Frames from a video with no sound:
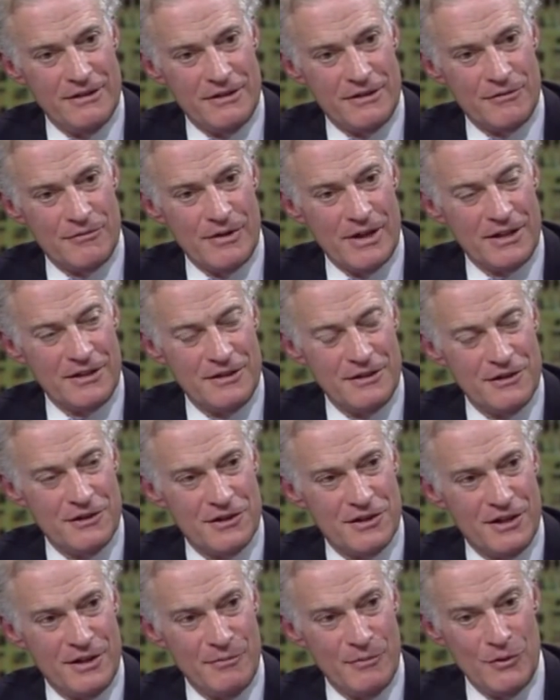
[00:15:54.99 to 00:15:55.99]
directed
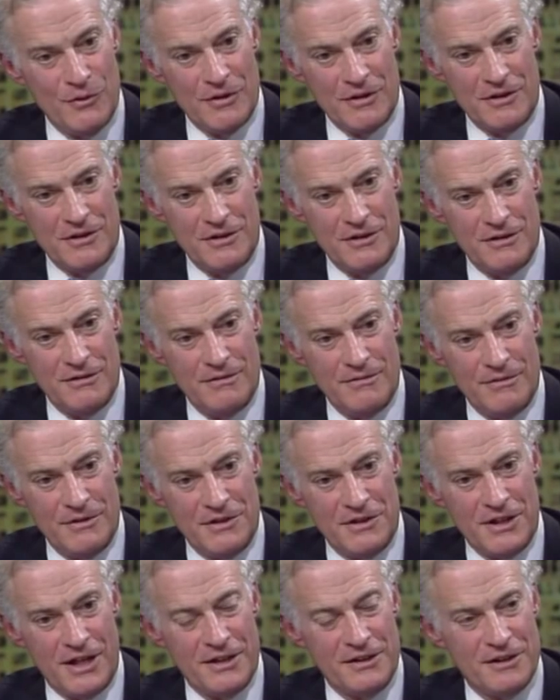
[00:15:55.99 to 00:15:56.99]
Seymour to
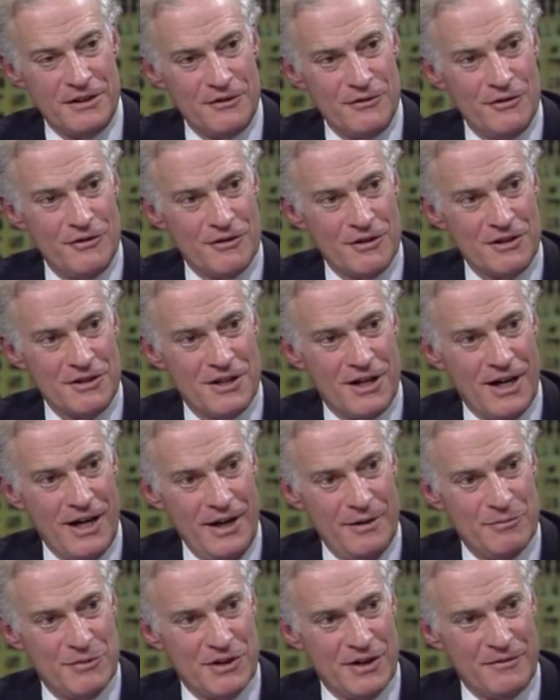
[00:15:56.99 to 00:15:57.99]
indict the New York
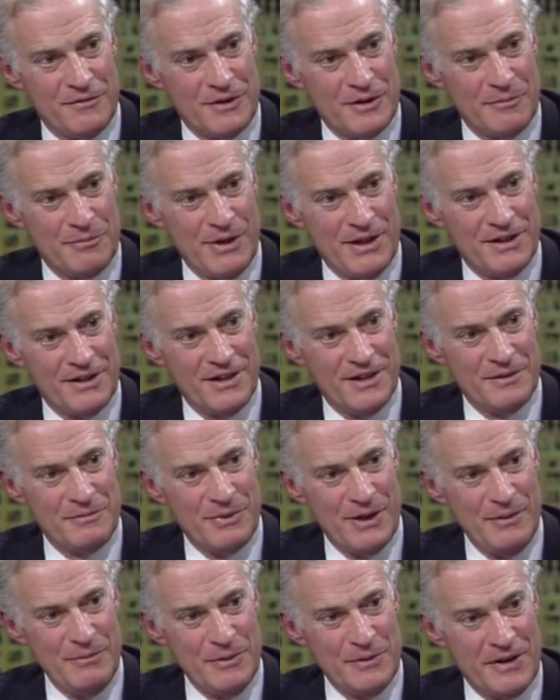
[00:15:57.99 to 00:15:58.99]
Times after the Pentagon
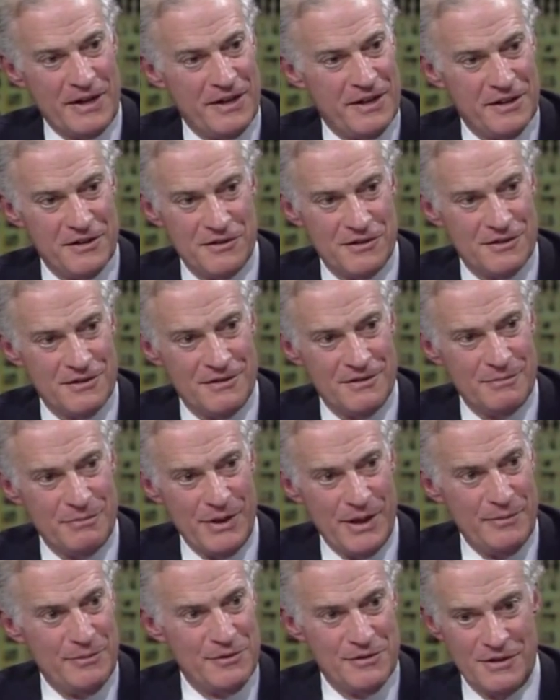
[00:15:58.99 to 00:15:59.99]
paper case and
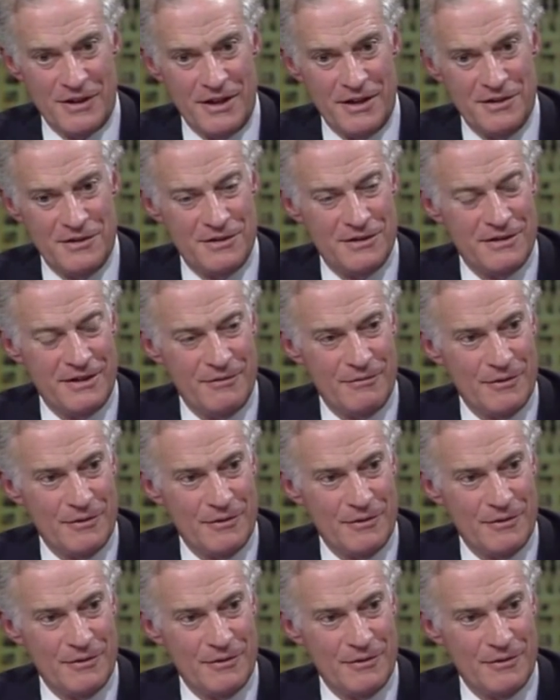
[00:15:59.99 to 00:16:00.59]
Papers case, and he